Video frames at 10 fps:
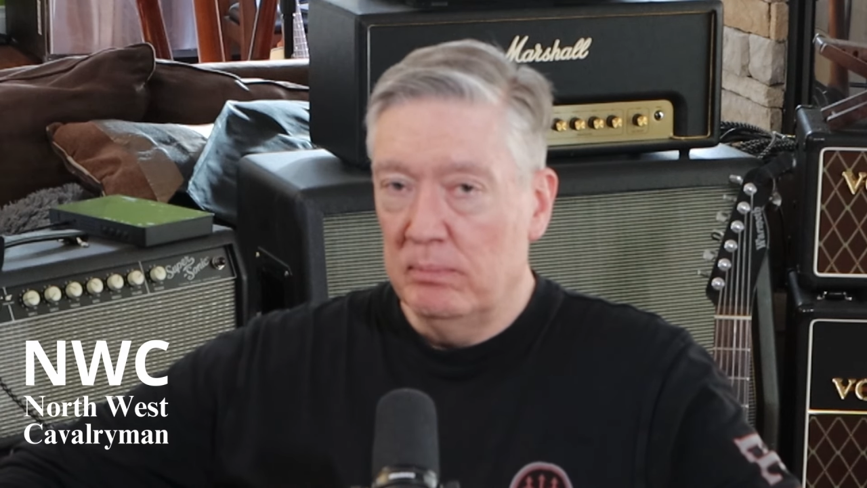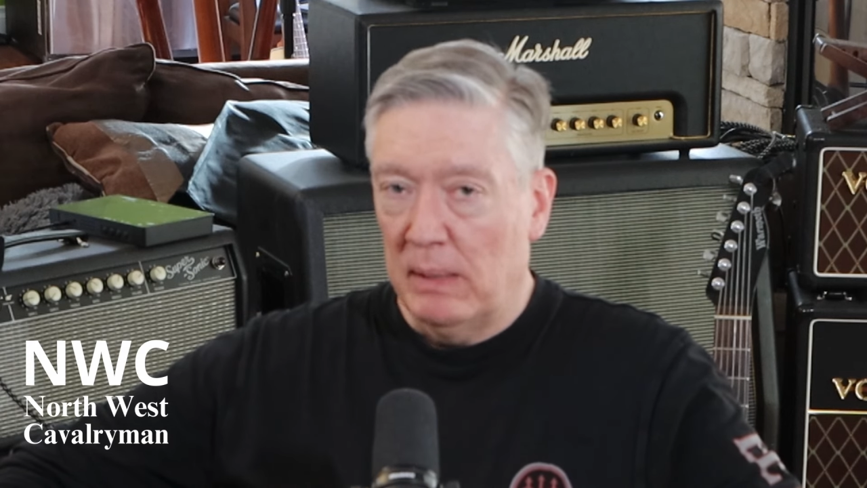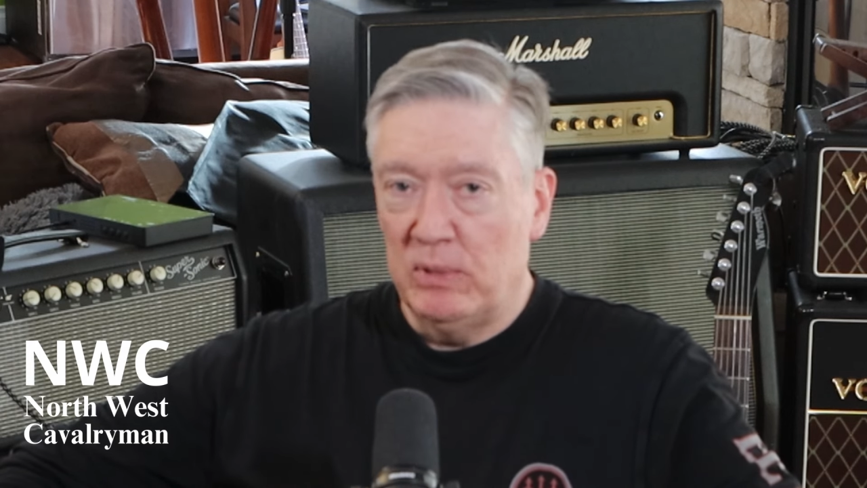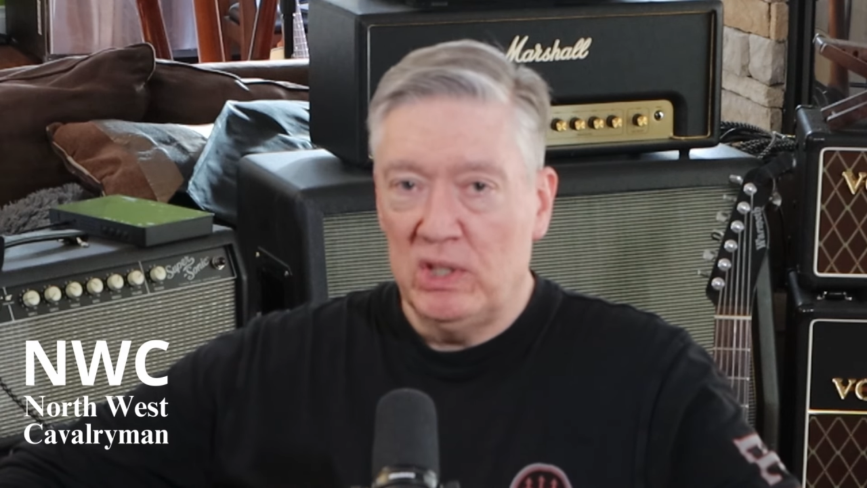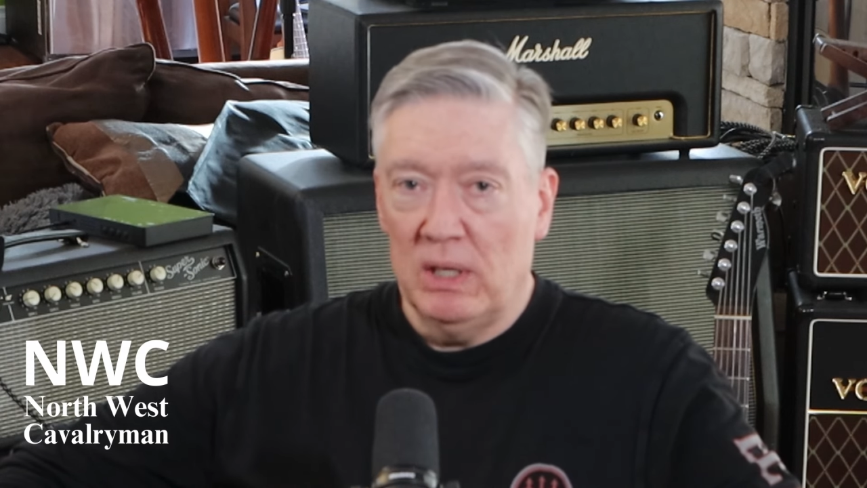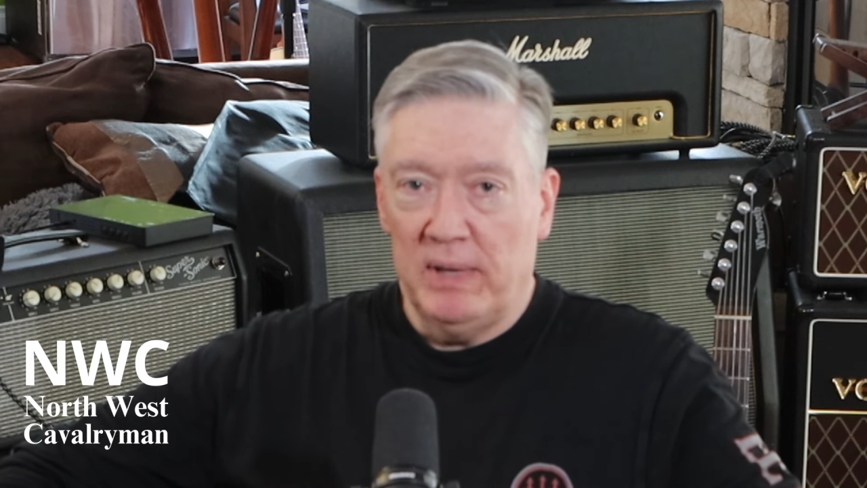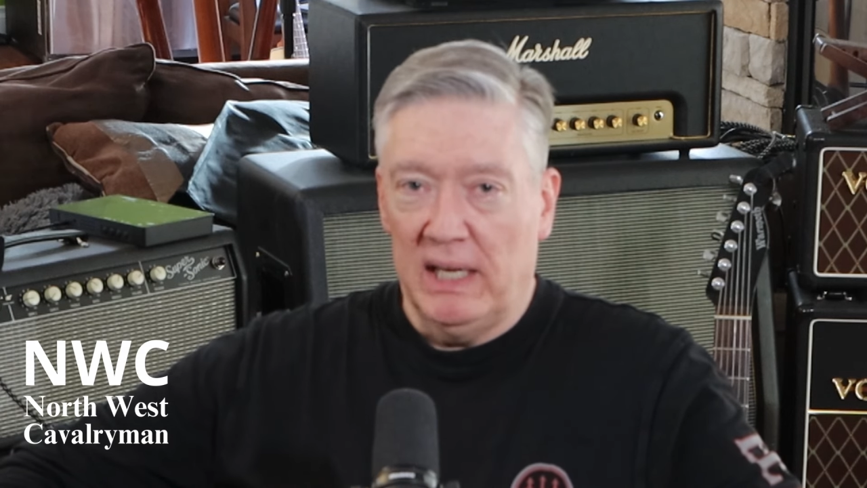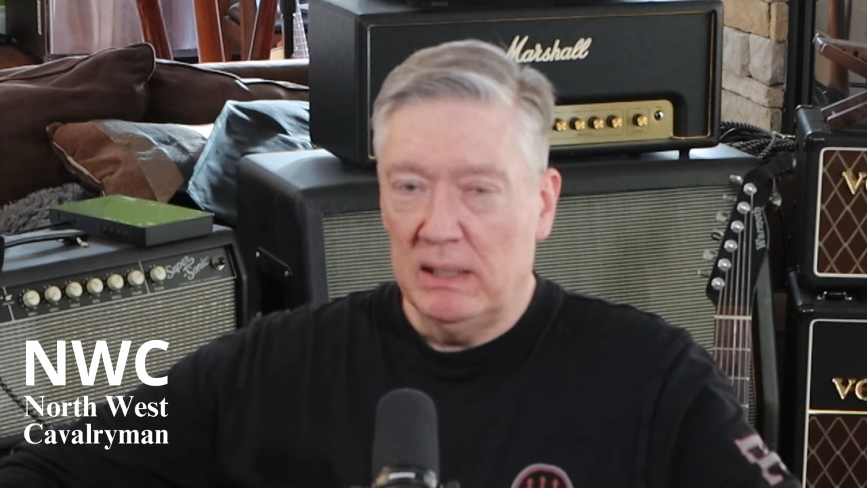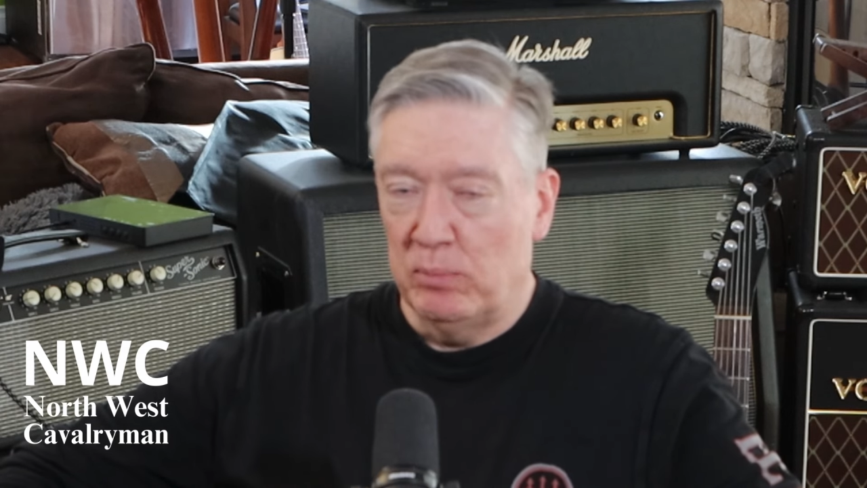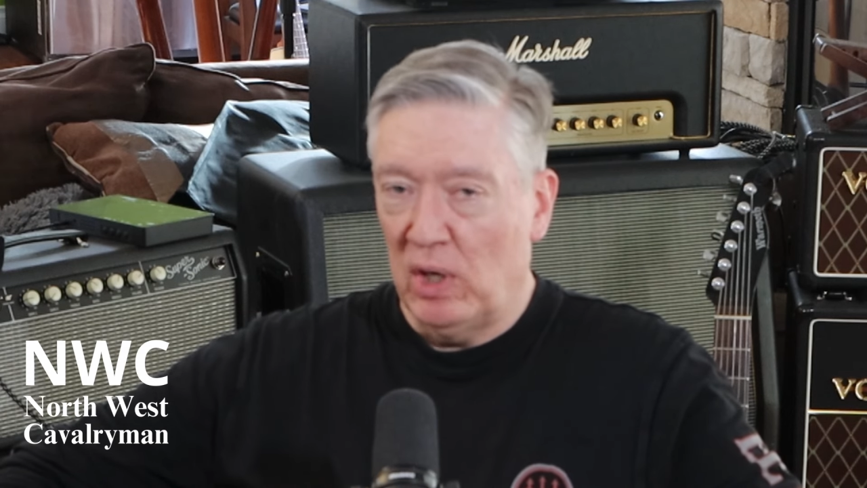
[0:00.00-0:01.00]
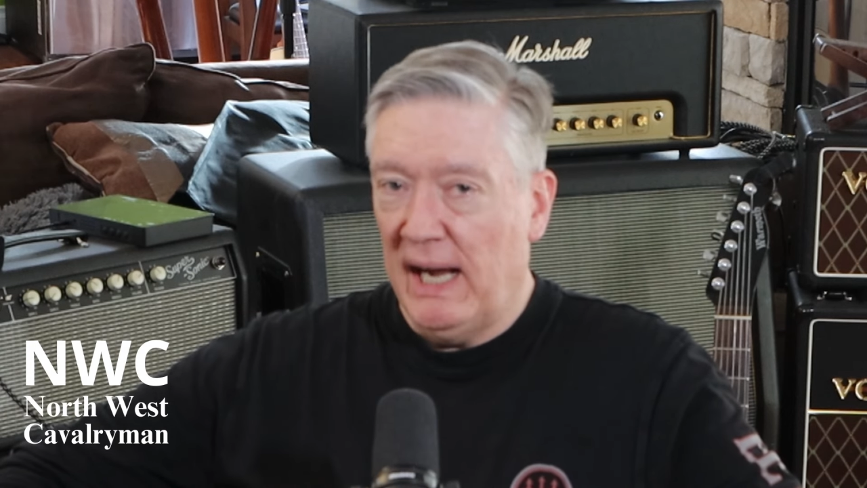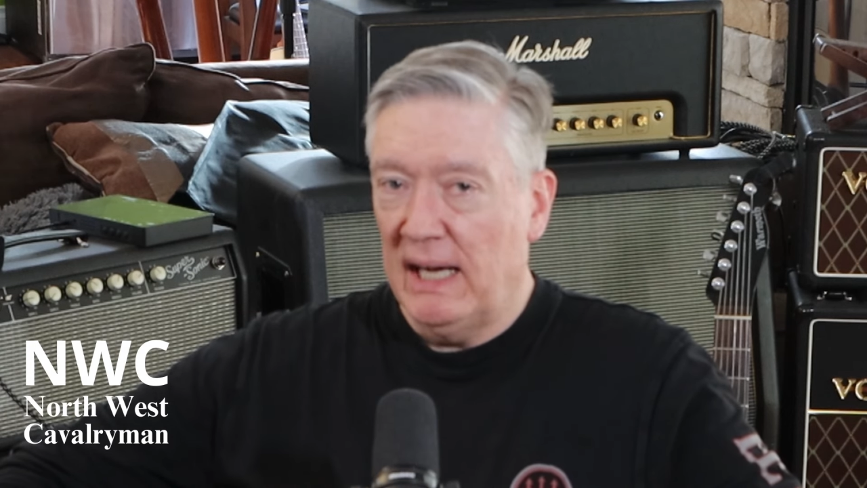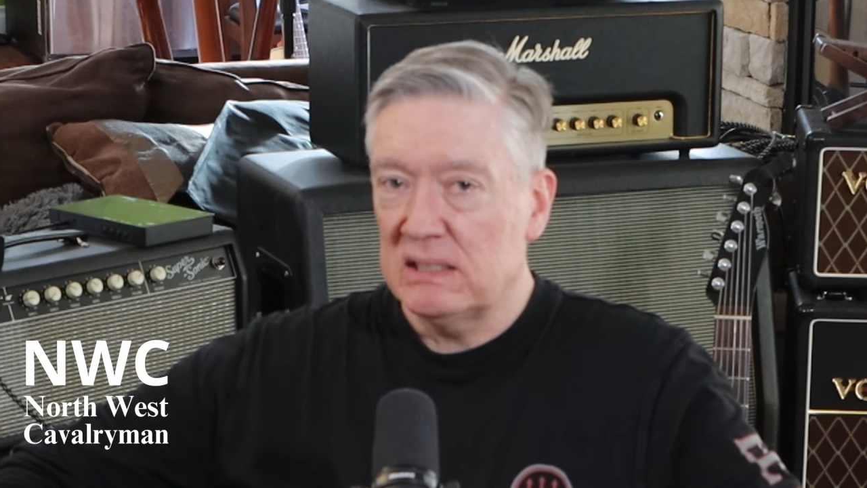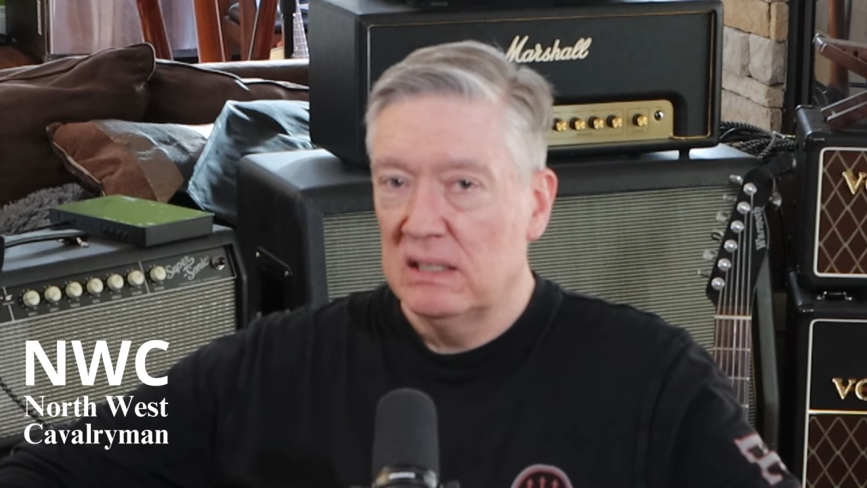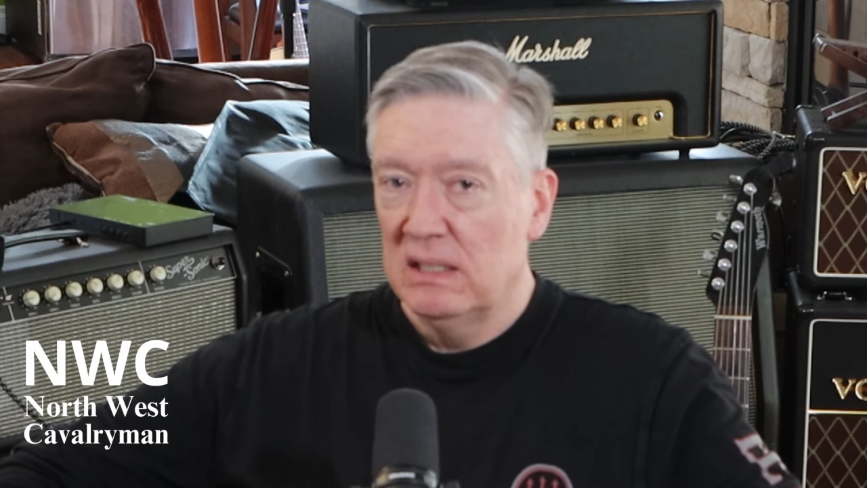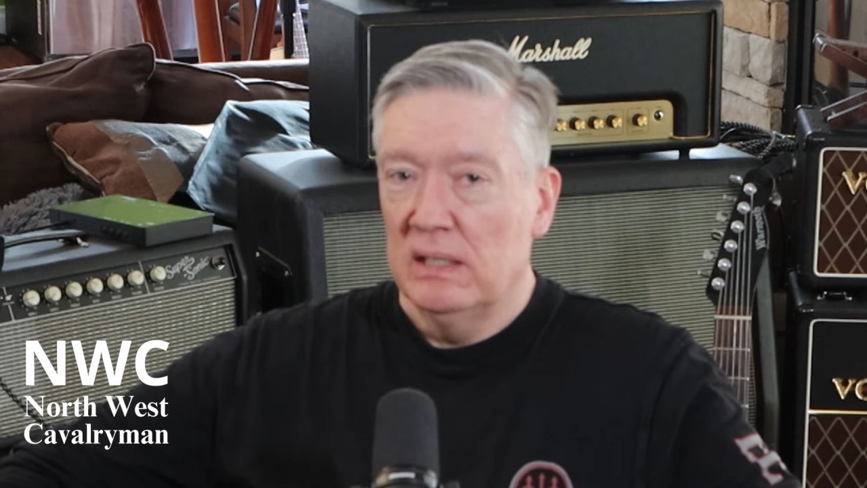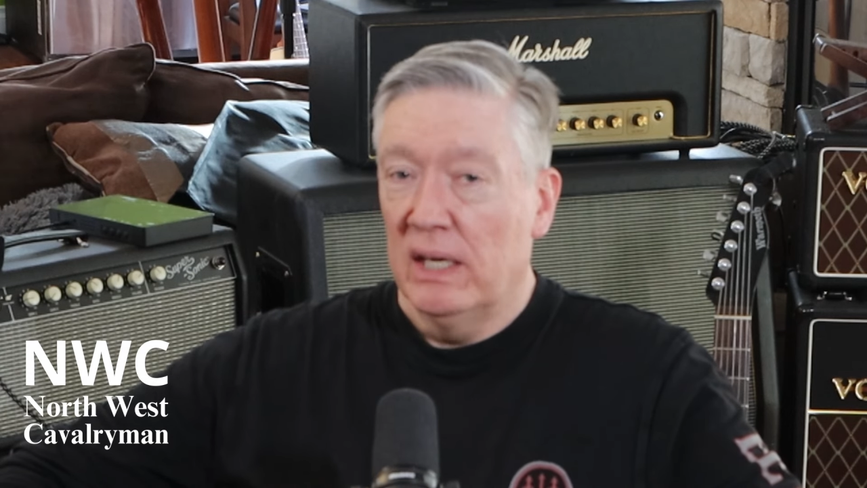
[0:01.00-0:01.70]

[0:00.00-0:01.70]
membership and the brass,